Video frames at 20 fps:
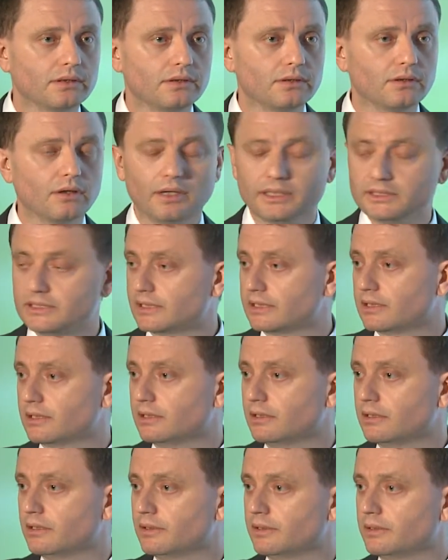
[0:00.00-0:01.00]
I just
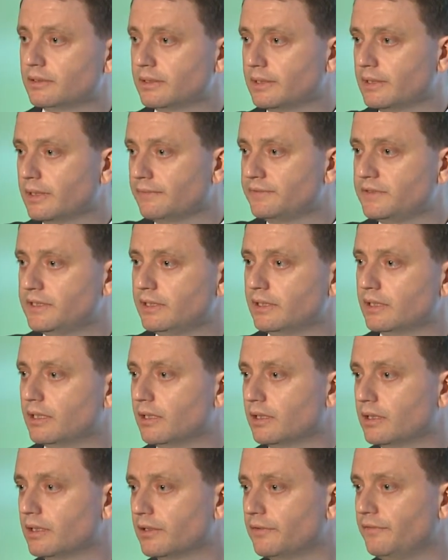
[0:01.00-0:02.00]
have seen
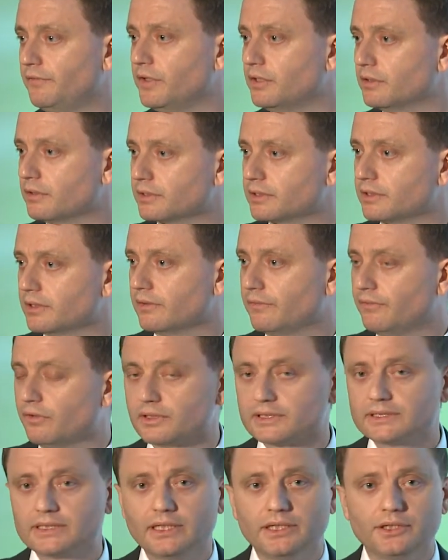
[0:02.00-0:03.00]
the figures in the
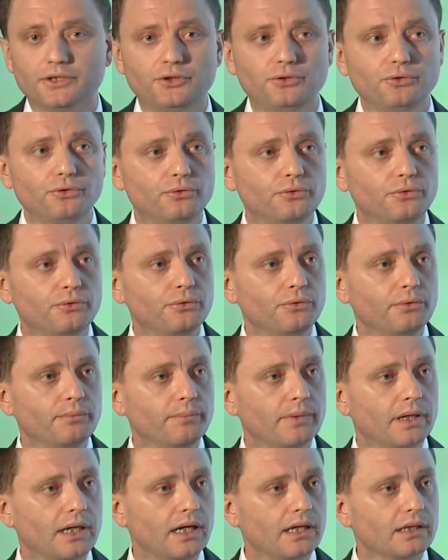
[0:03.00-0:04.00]
first day,
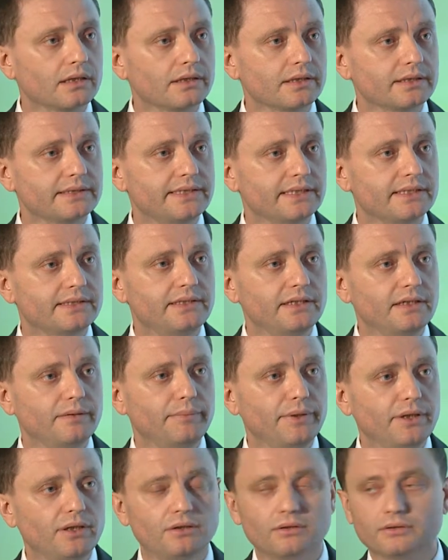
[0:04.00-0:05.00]
216
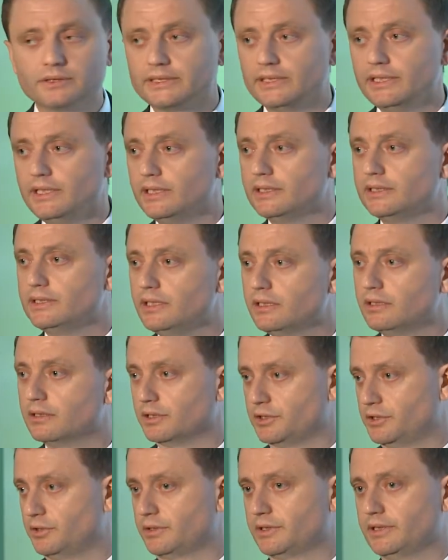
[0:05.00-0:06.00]
million
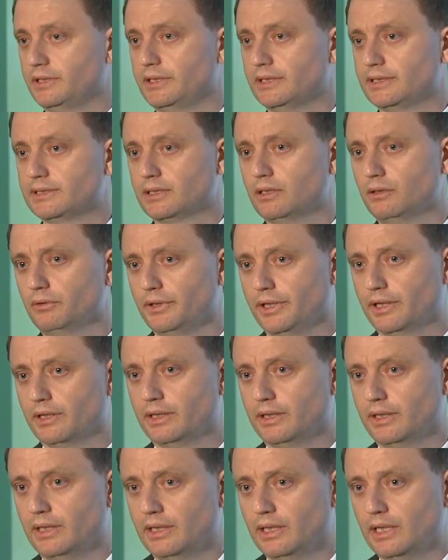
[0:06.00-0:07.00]
e-signatures in Estonia.
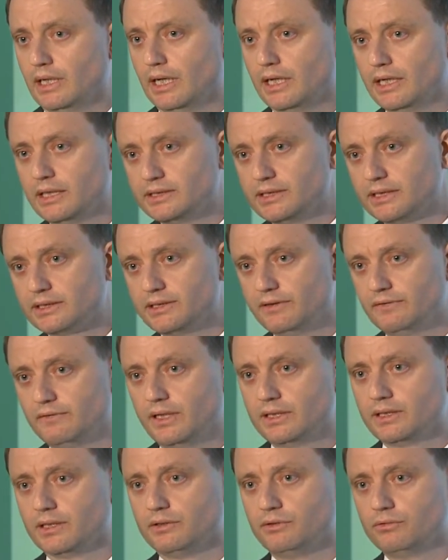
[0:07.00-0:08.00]
And I just
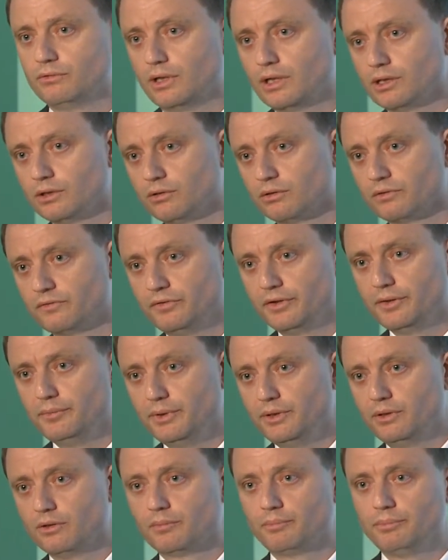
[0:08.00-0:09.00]
divided to 1.3
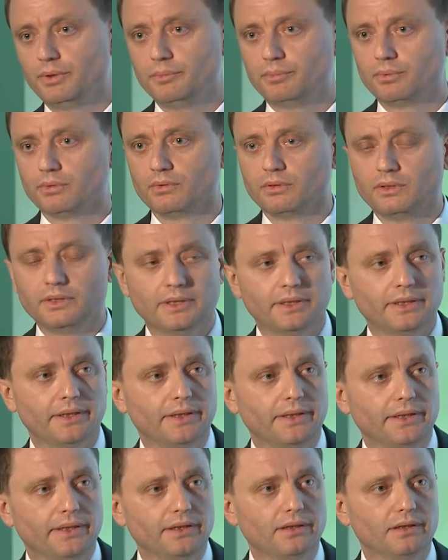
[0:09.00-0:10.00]
million people
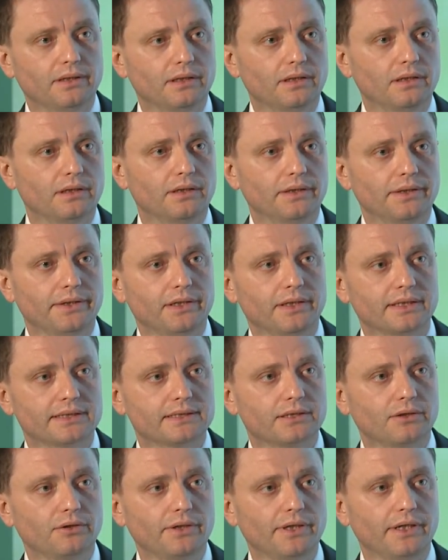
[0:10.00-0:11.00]
in
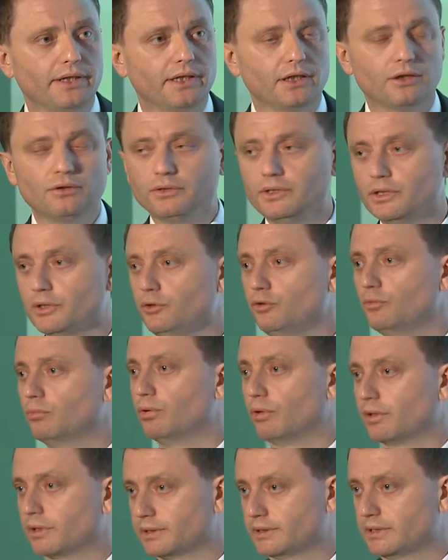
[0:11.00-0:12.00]
Estonia, including
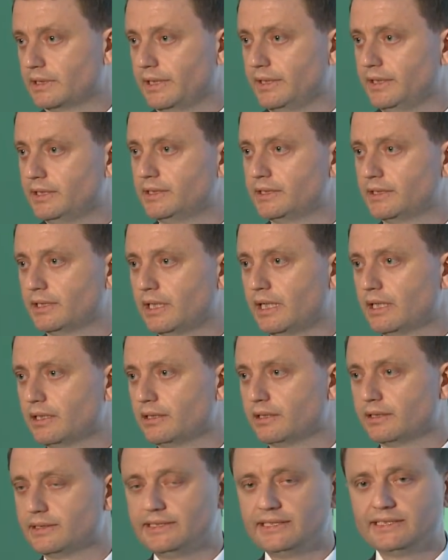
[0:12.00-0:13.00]
newborns. And it's
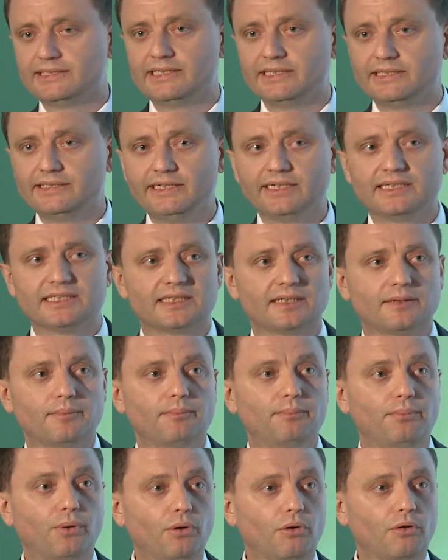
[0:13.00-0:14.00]
166
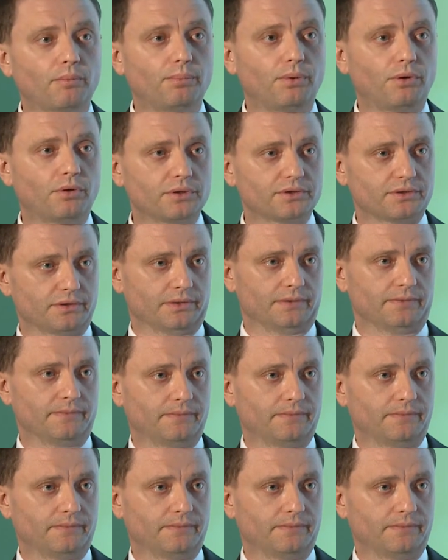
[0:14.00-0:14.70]
per person.